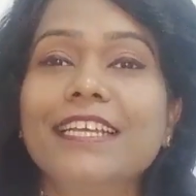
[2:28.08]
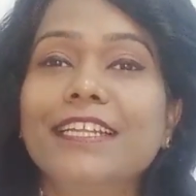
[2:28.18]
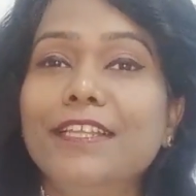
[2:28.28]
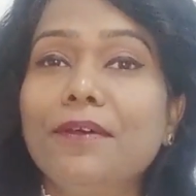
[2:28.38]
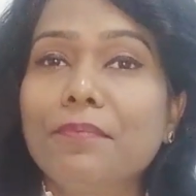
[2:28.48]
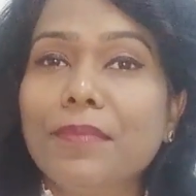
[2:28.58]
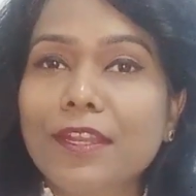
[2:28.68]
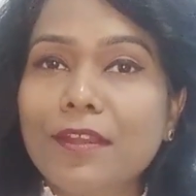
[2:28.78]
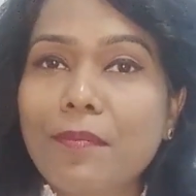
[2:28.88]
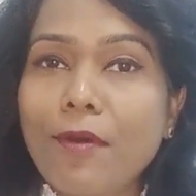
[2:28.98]
they are
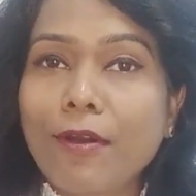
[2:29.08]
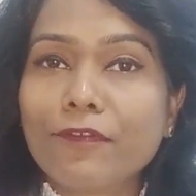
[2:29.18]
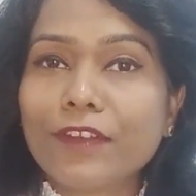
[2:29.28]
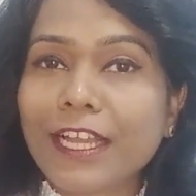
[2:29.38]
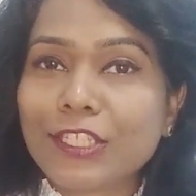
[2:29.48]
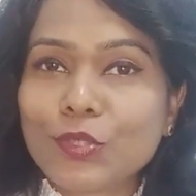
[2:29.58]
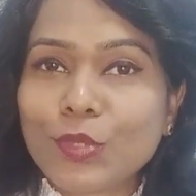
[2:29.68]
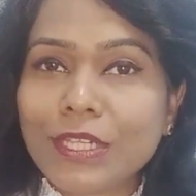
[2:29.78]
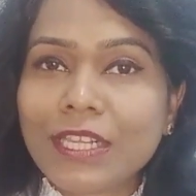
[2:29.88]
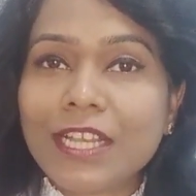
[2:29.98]
made up of
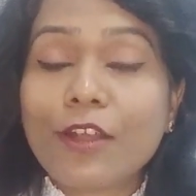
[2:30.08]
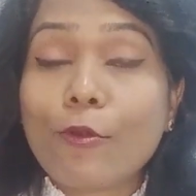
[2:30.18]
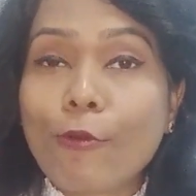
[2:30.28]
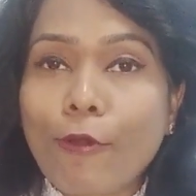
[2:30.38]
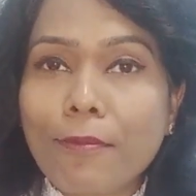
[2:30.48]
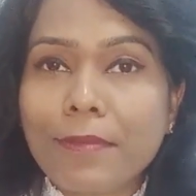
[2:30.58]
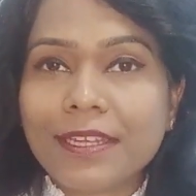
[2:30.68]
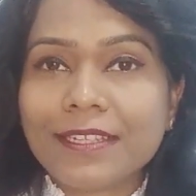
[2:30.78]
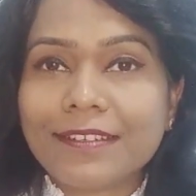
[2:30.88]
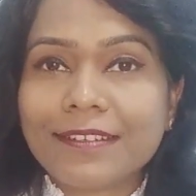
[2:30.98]
natural raw
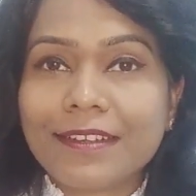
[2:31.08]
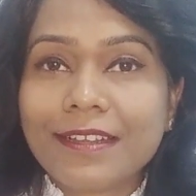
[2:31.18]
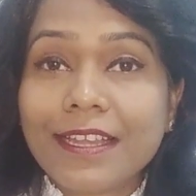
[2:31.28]
material.